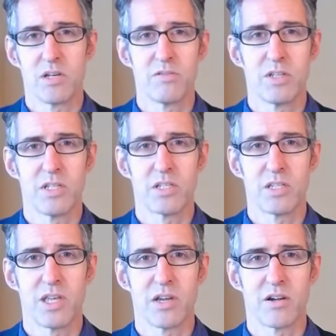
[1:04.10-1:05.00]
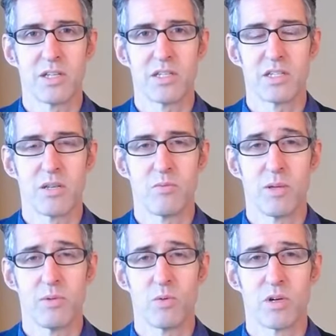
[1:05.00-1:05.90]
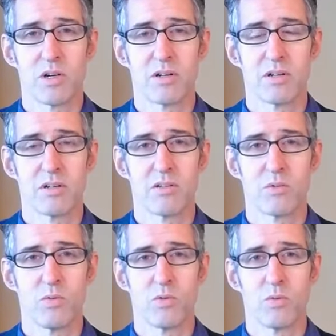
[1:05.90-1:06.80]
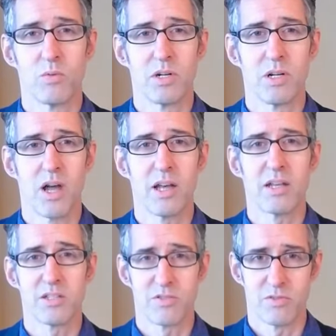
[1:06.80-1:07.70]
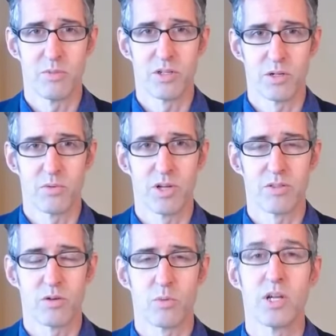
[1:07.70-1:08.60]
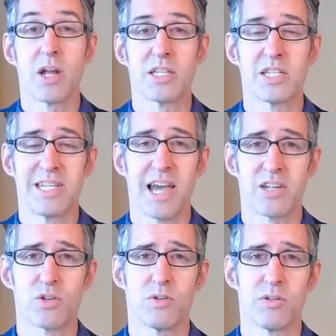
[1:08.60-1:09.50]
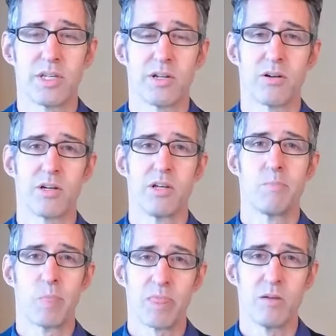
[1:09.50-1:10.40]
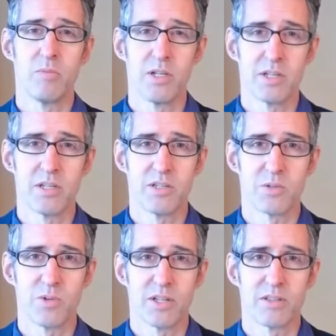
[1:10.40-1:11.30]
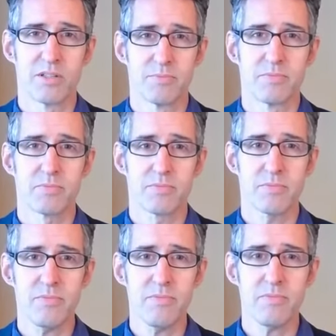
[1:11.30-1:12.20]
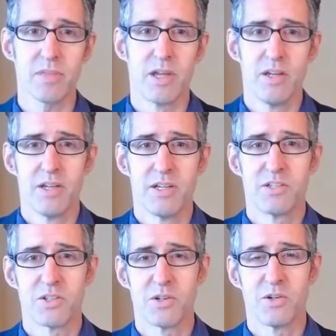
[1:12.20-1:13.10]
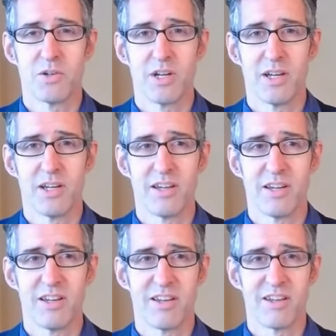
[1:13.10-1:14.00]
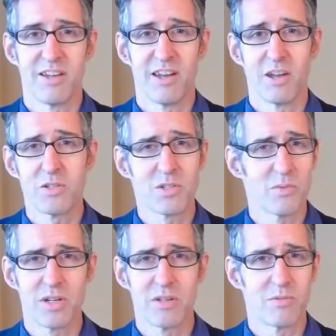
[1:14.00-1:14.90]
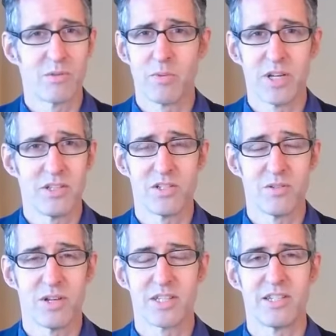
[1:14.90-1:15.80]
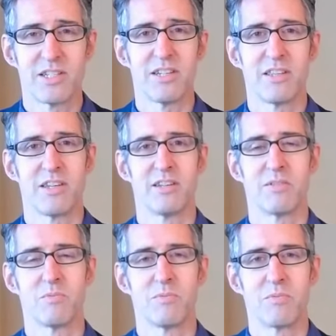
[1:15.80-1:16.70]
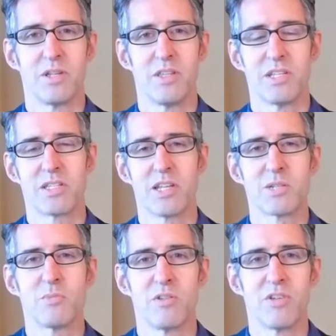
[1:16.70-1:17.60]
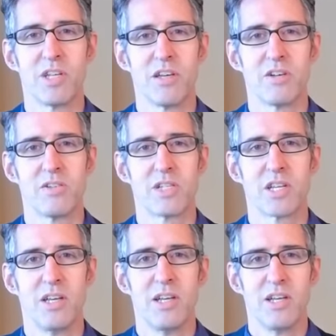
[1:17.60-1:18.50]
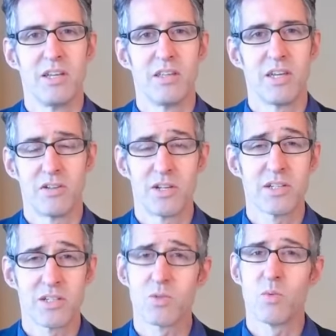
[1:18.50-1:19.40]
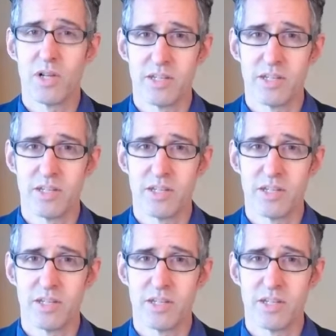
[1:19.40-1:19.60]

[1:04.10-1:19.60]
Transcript: into the areas that maybe we're, we're not as familiar with or we're not as natural in our abilities with. So, uh, and I also want to remind you, as I did in the, in the assessment videos, that you're not just one.